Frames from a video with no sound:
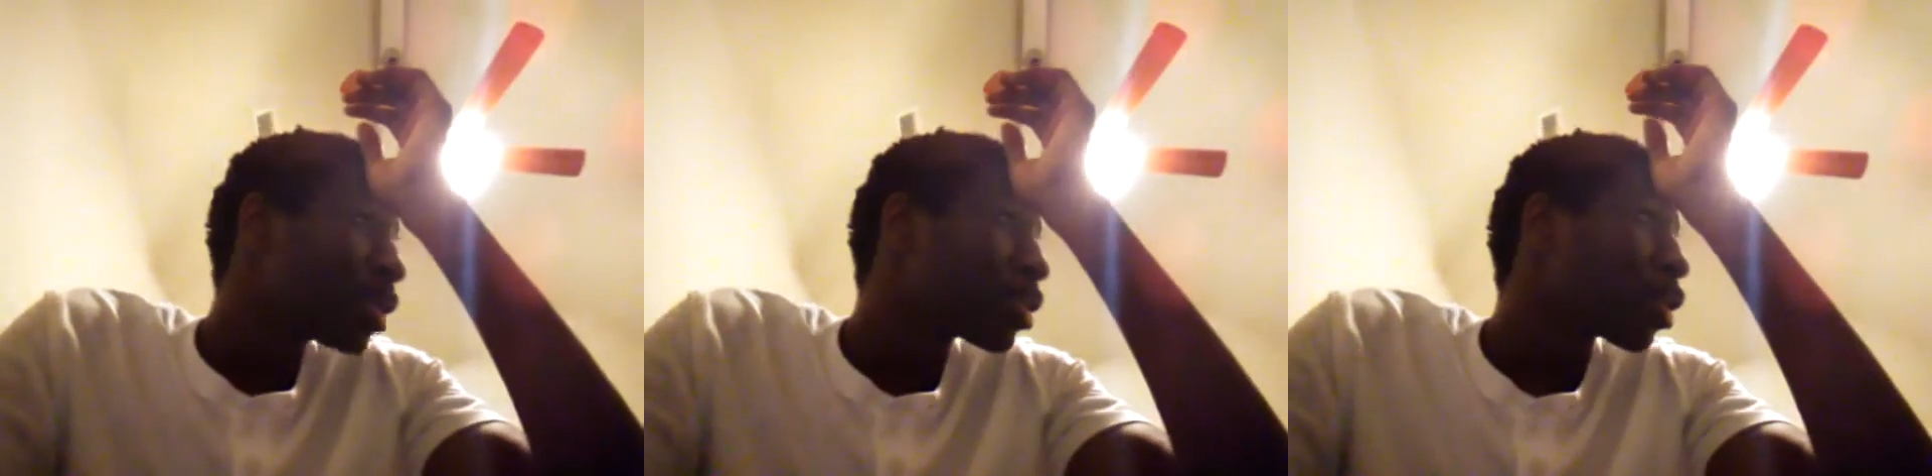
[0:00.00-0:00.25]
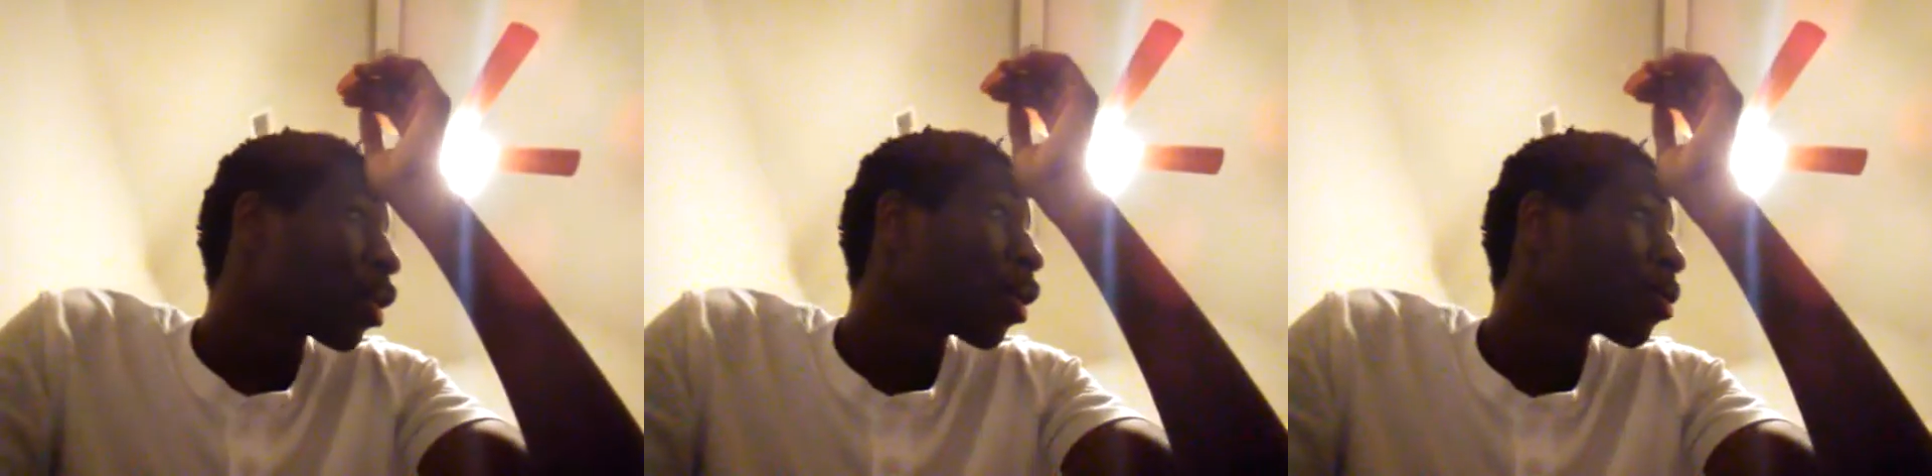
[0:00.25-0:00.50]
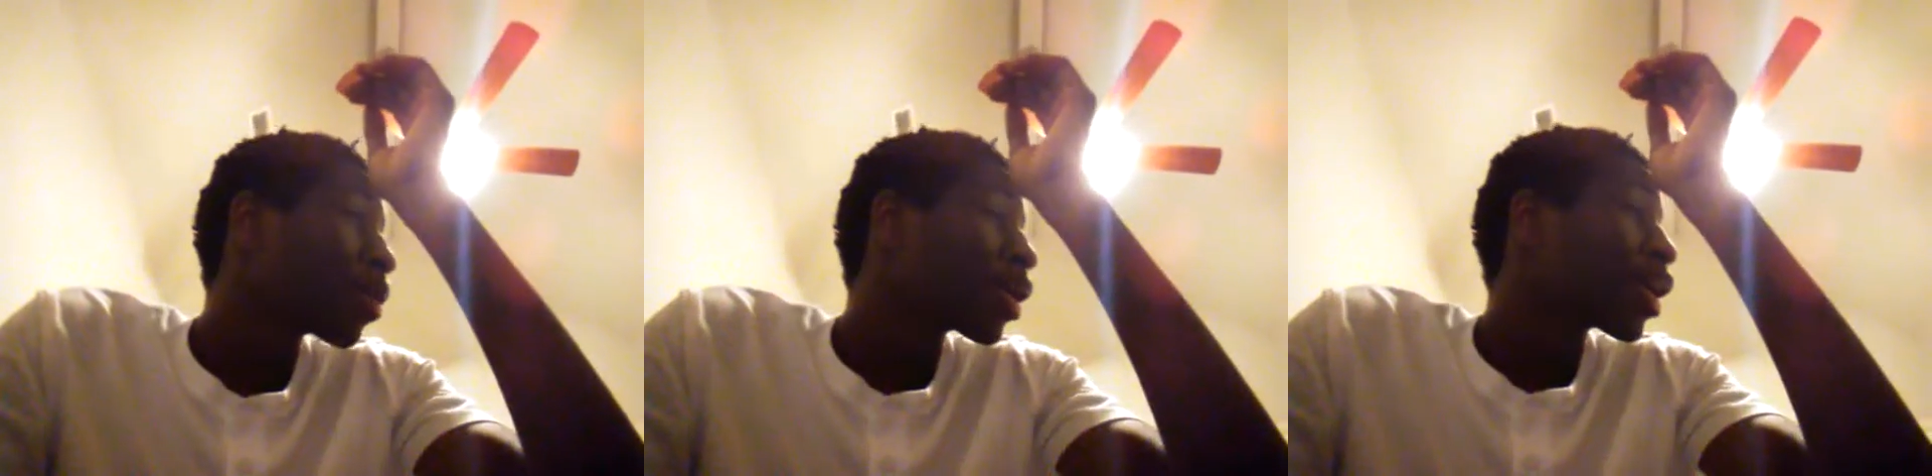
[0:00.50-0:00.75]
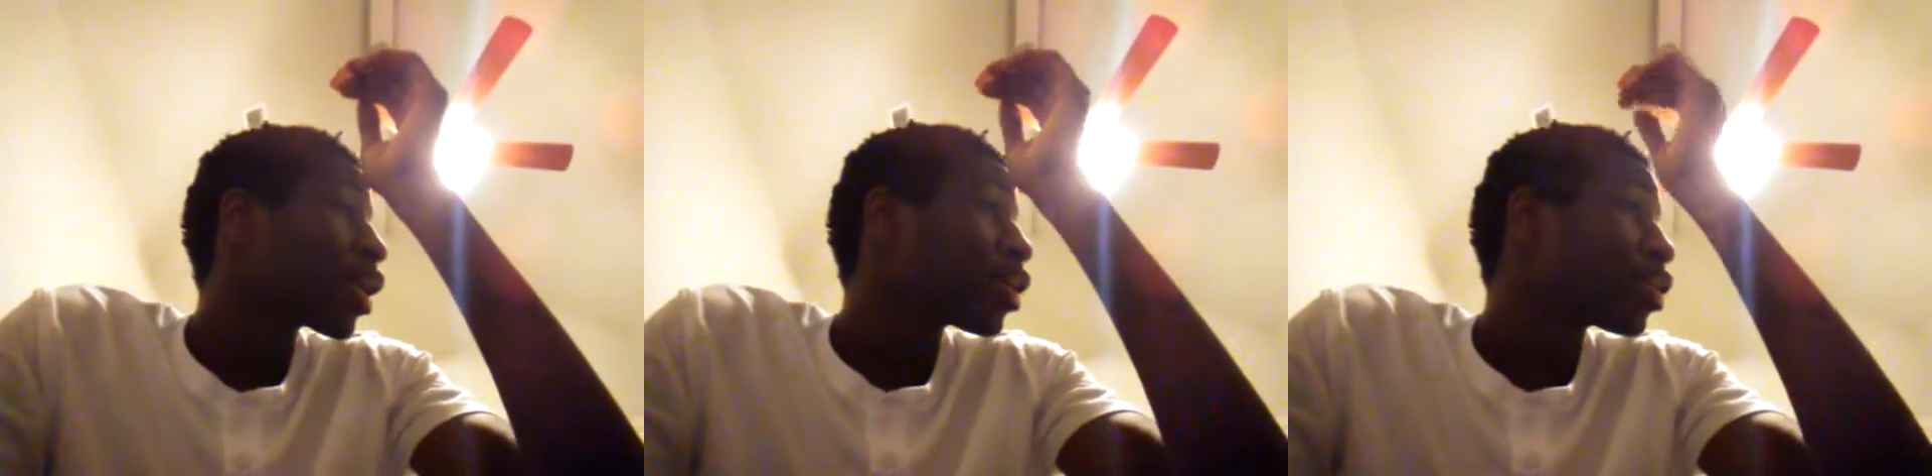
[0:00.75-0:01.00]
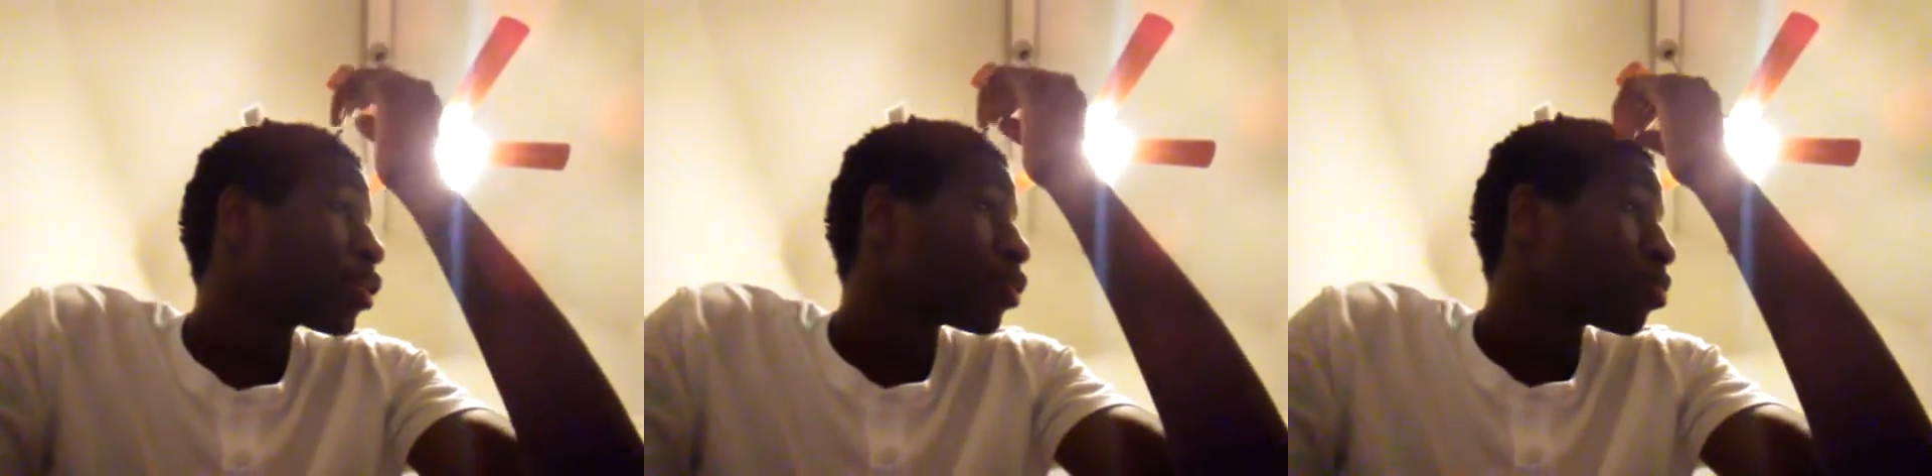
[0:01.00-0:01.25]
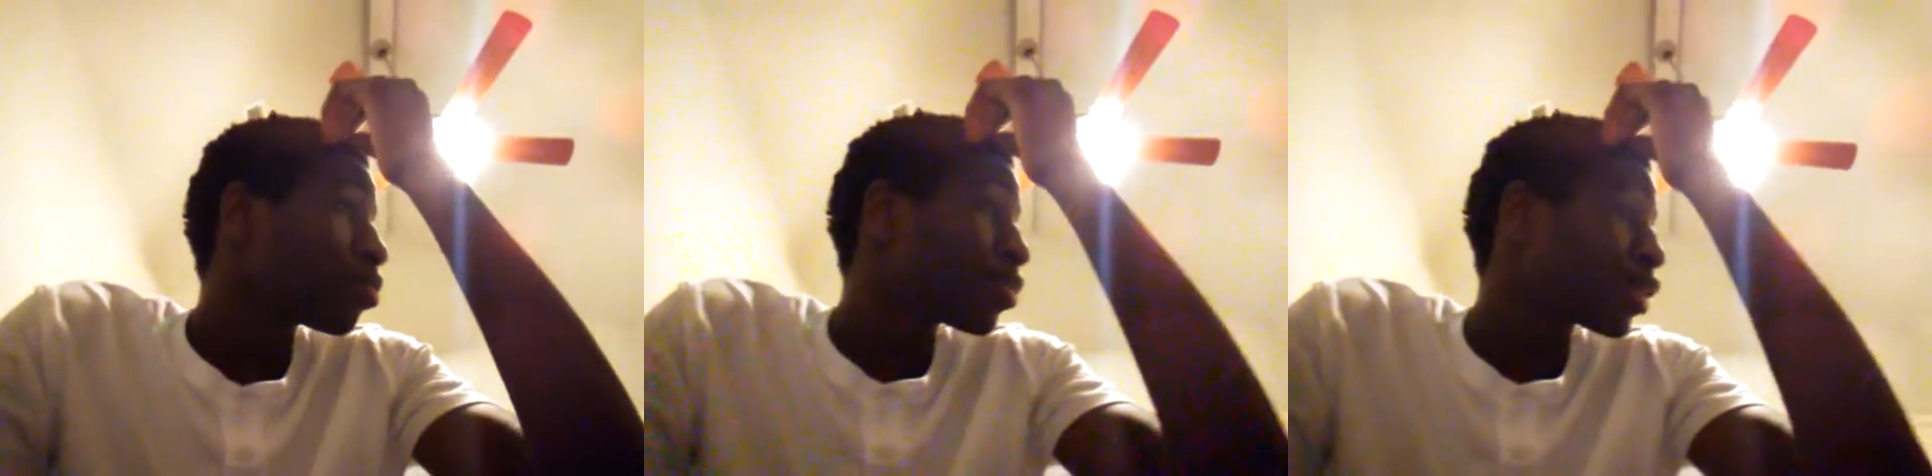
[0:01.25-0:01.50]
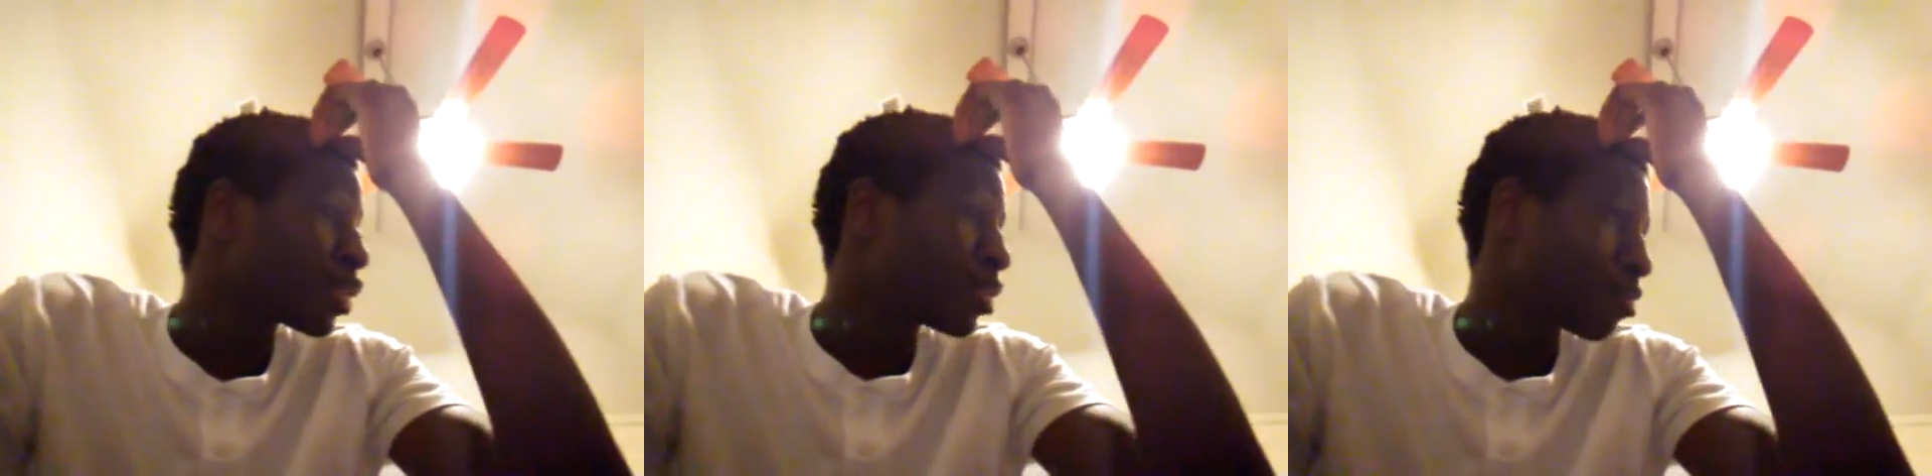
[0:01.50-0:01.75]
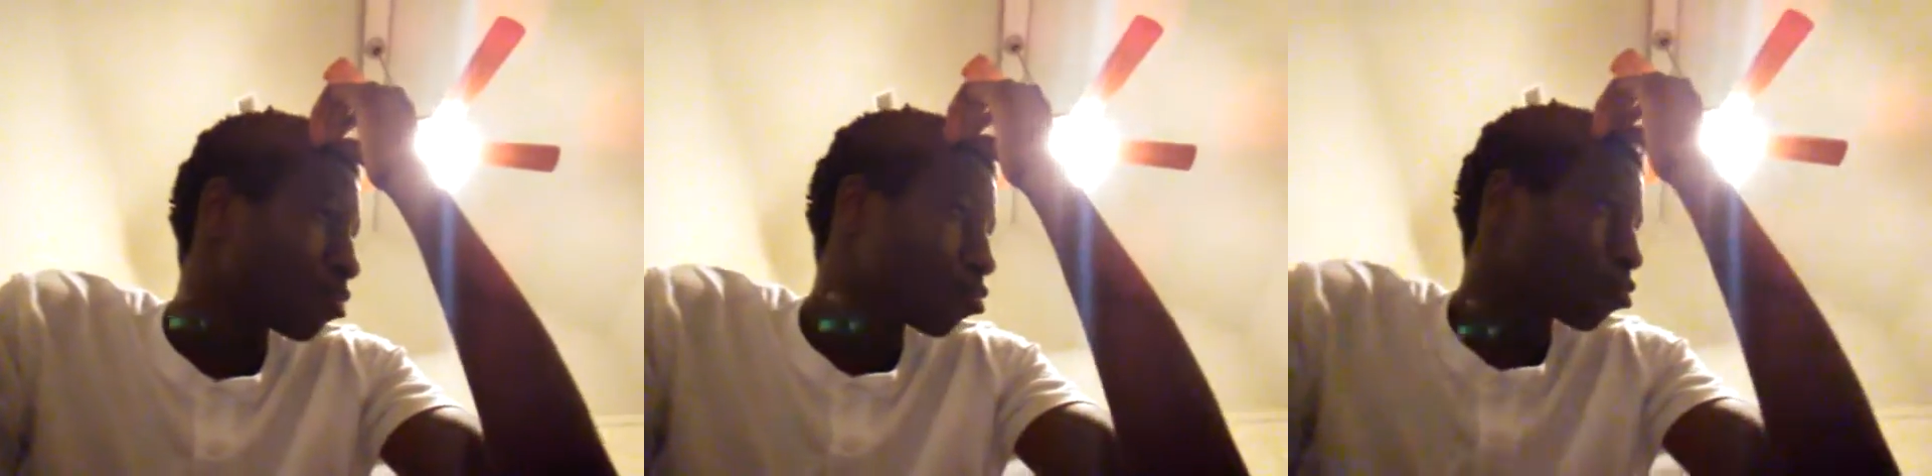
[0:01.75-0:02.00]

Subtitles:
a hard one to get into, but